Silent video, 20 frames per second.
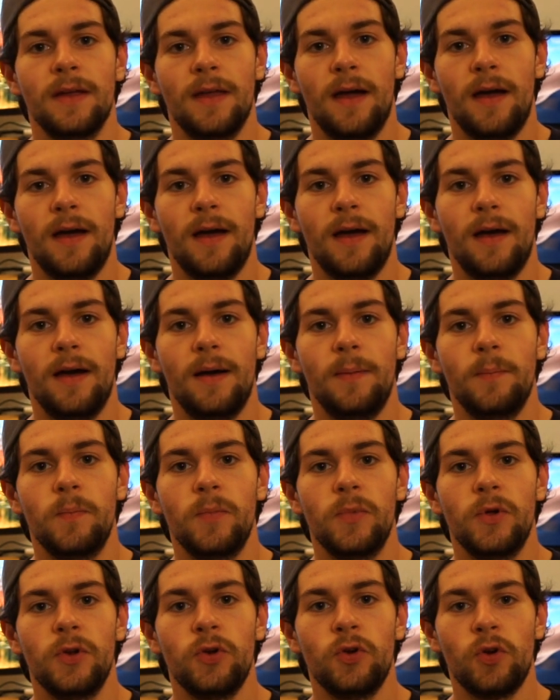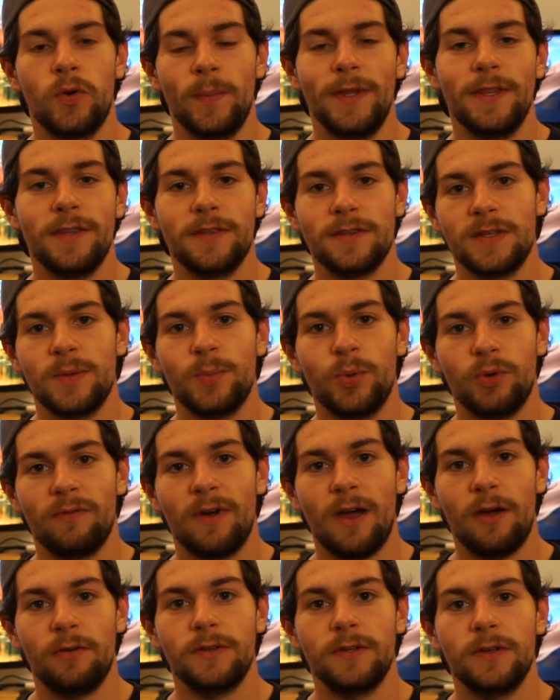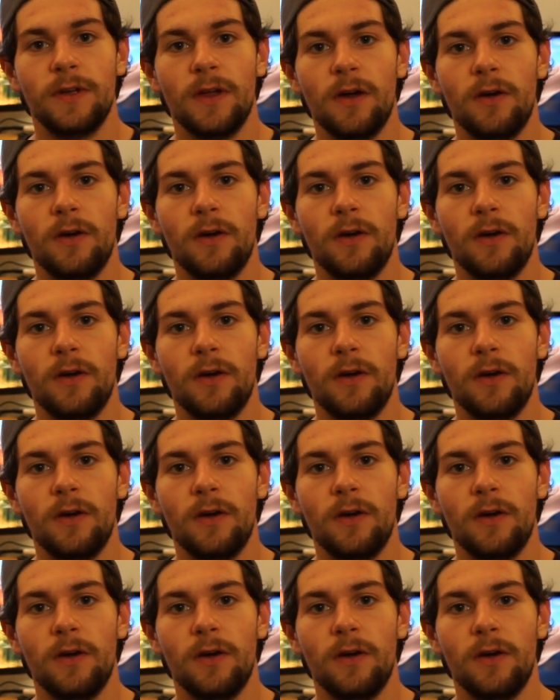Normally the simpler route to